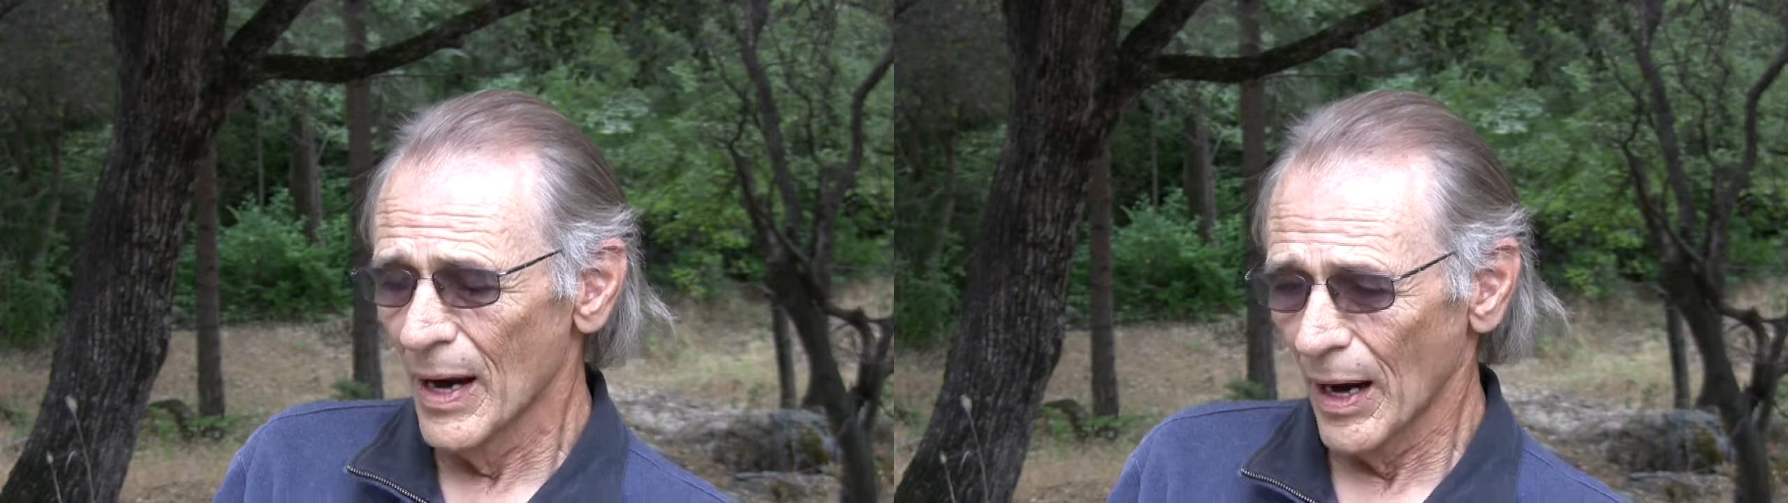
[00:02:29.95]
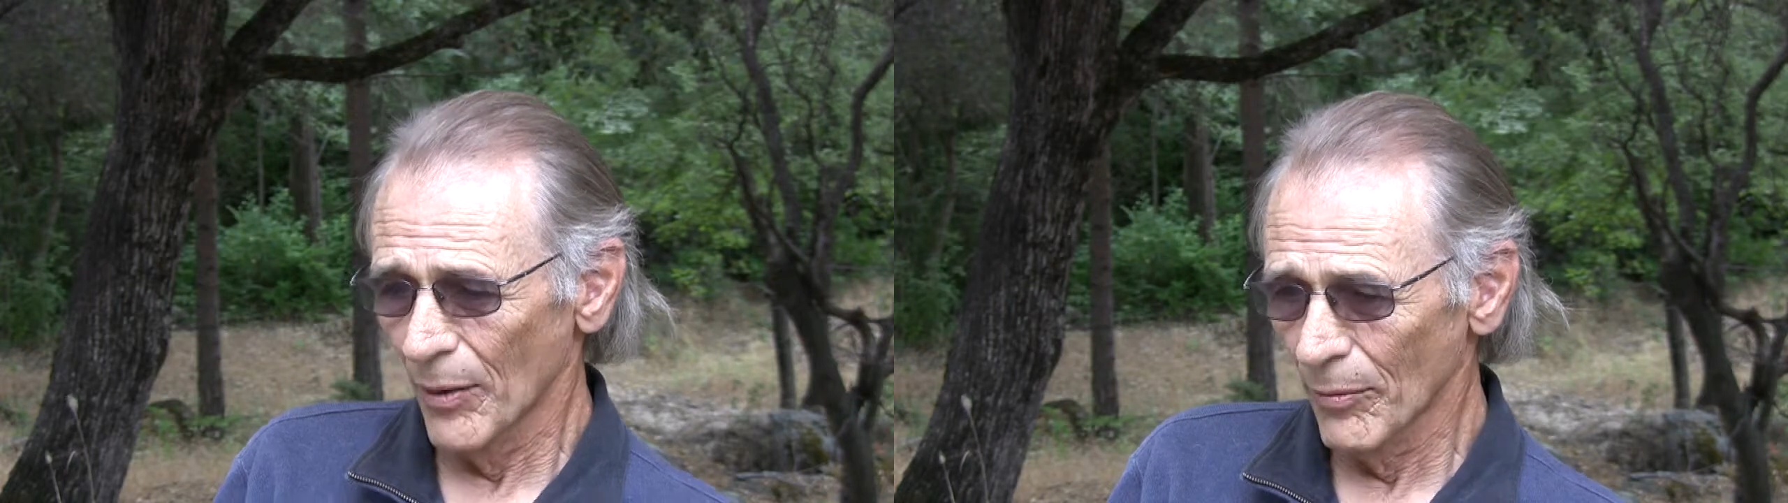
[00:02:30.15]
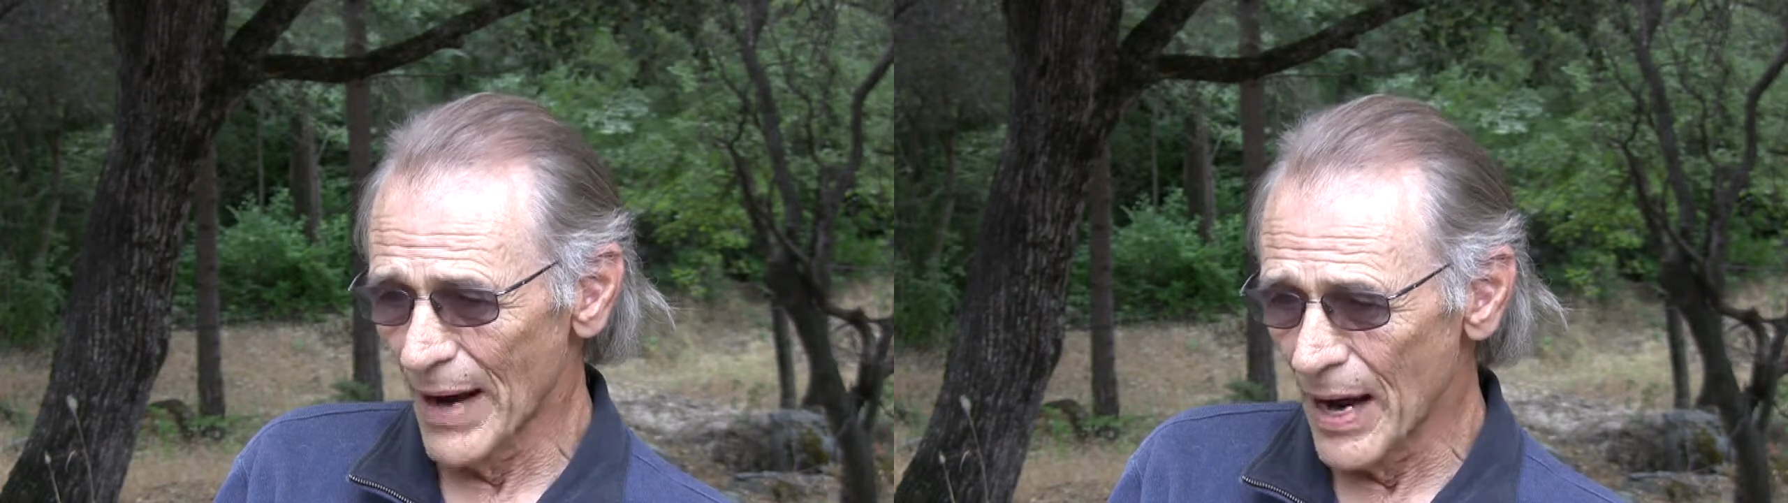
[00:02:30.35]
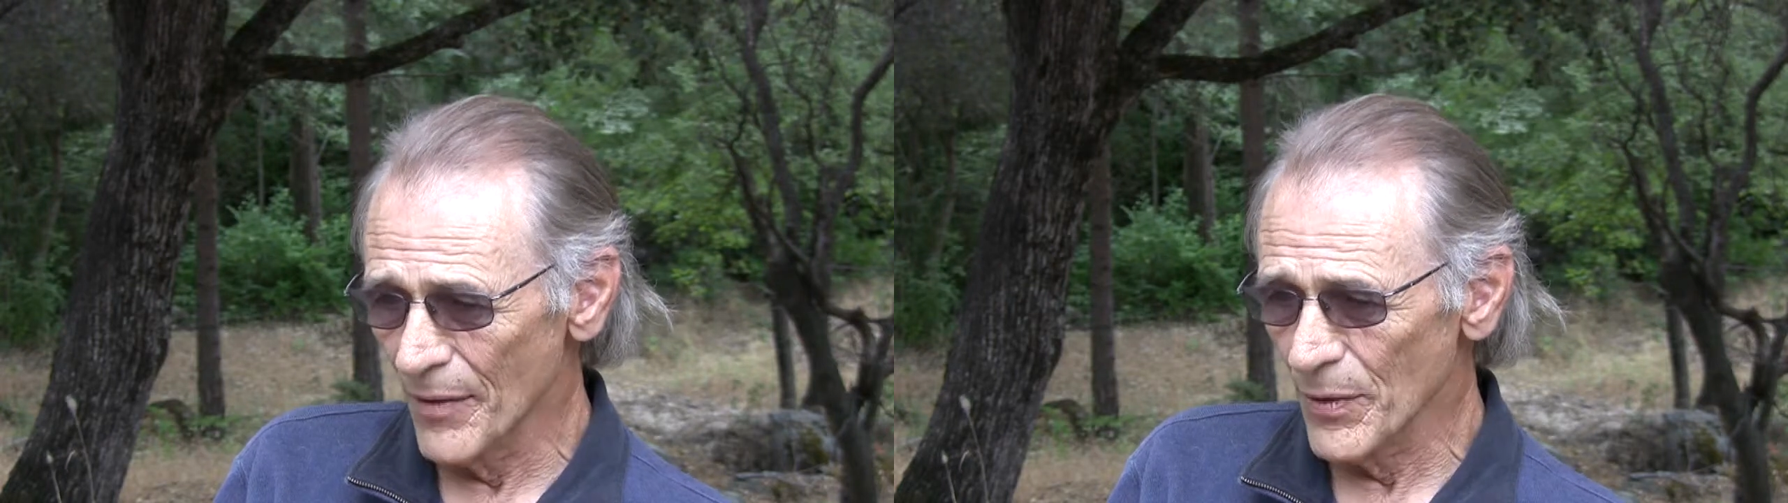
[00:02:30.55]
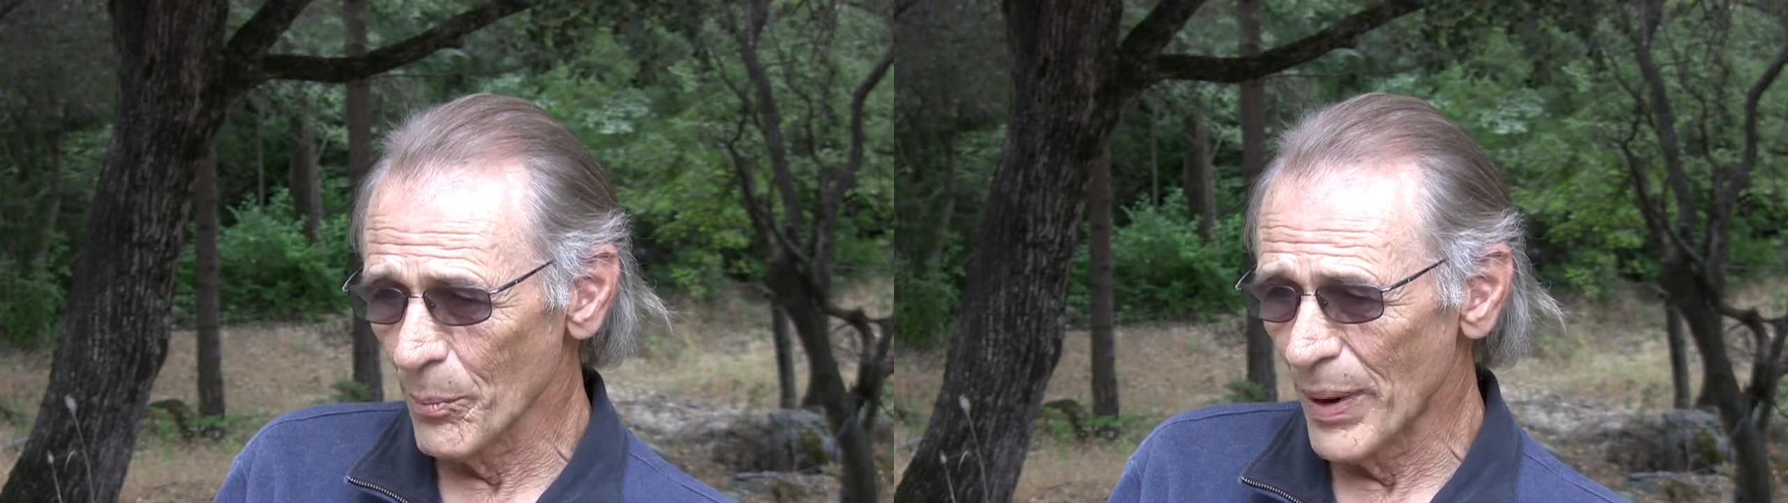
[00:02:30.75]

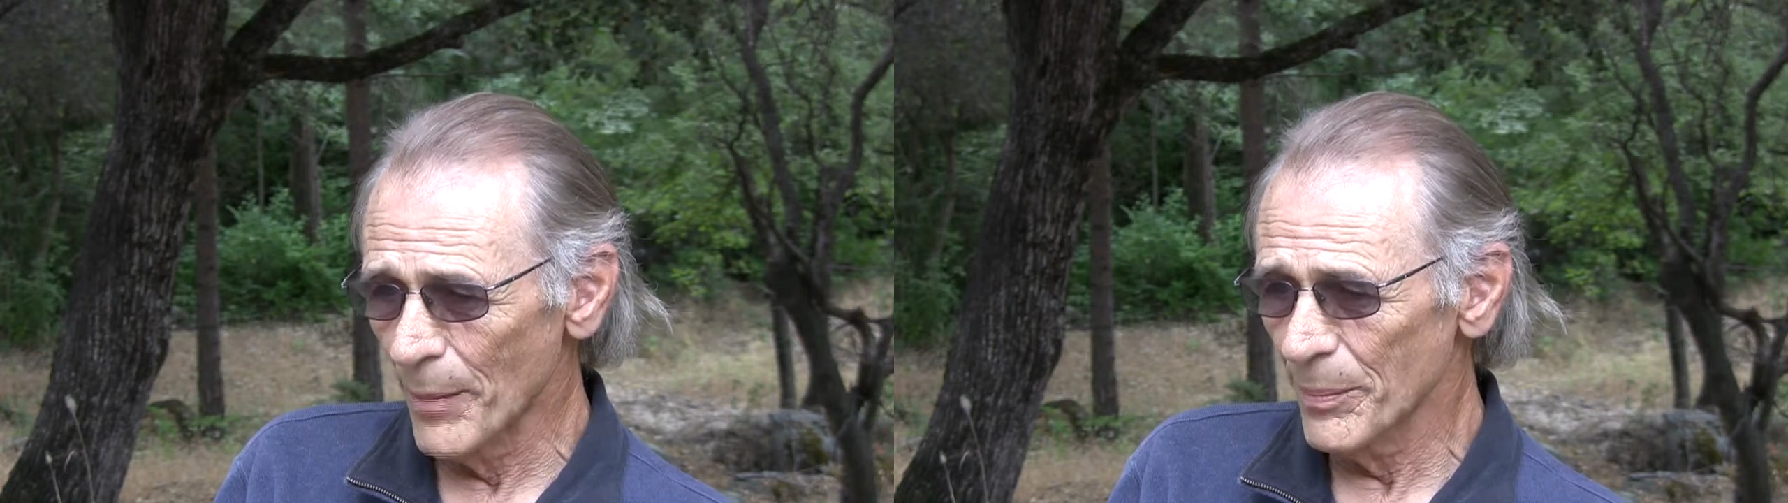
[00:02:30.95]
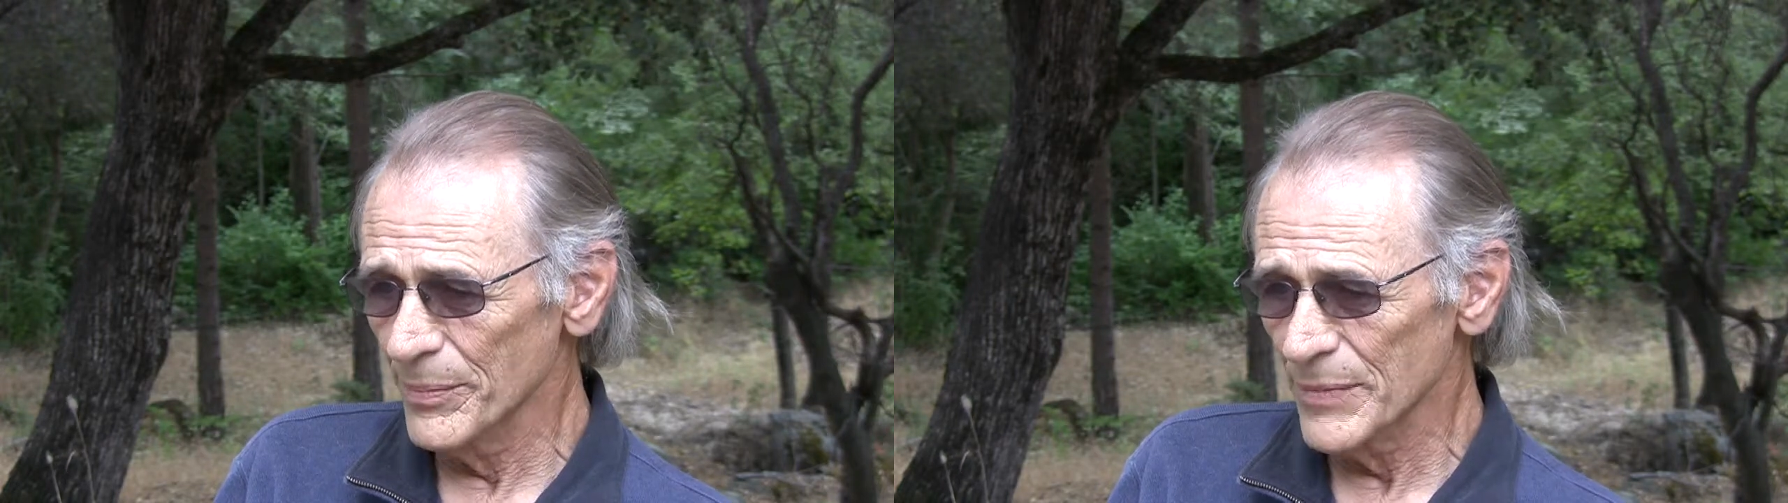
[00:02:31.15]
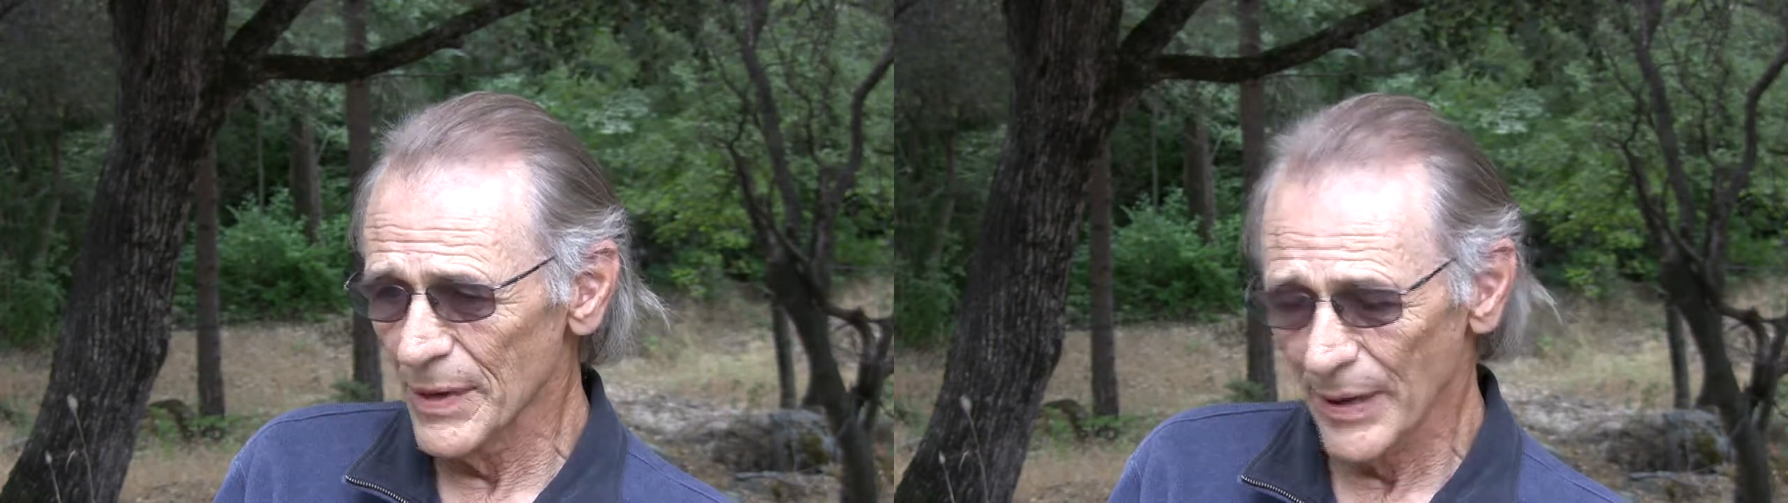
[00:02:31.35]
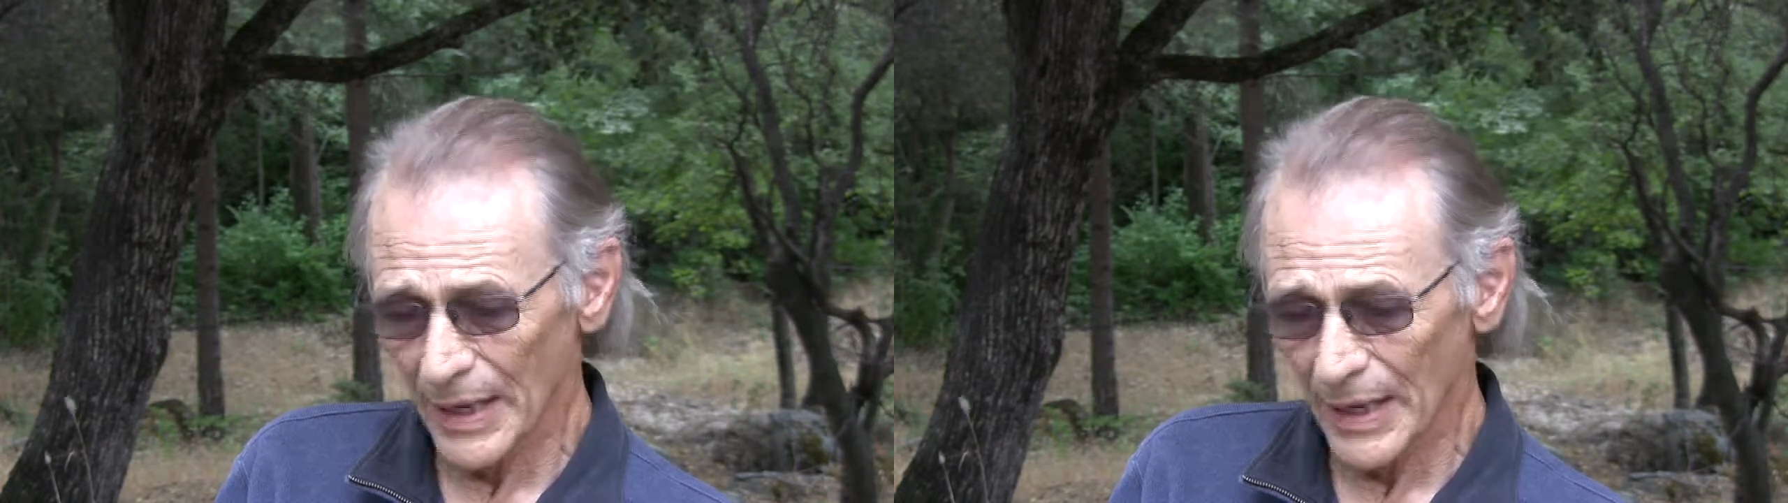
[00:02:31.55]
around the